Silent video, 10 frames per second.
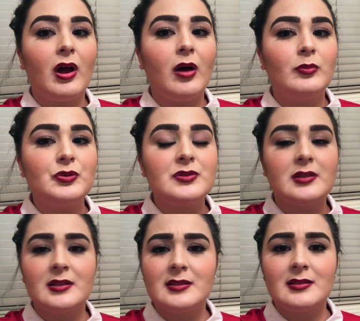Almost.
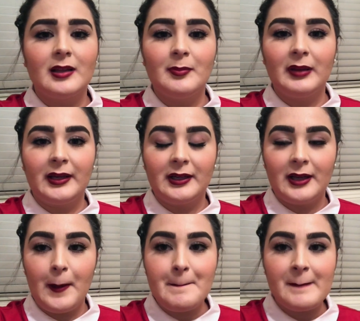It's lip liner
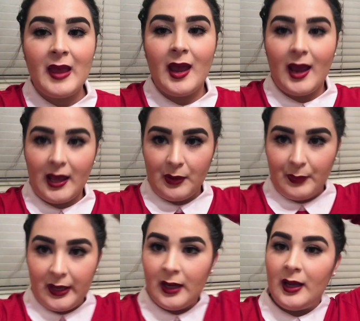now.
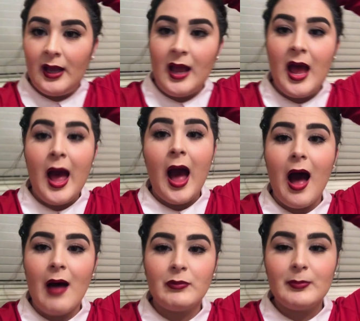Anyway,
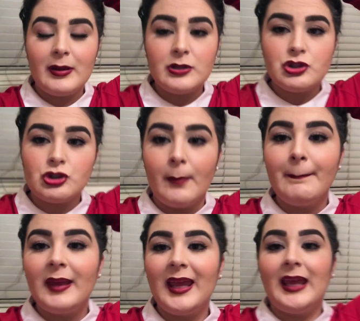I'm about to
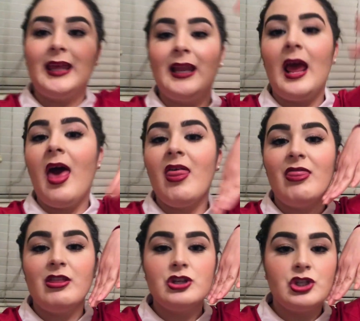jump in
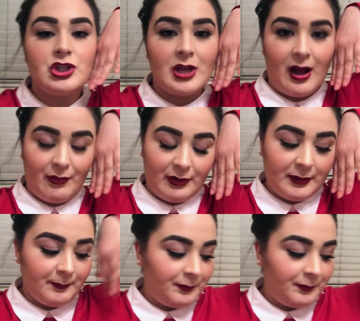the shower.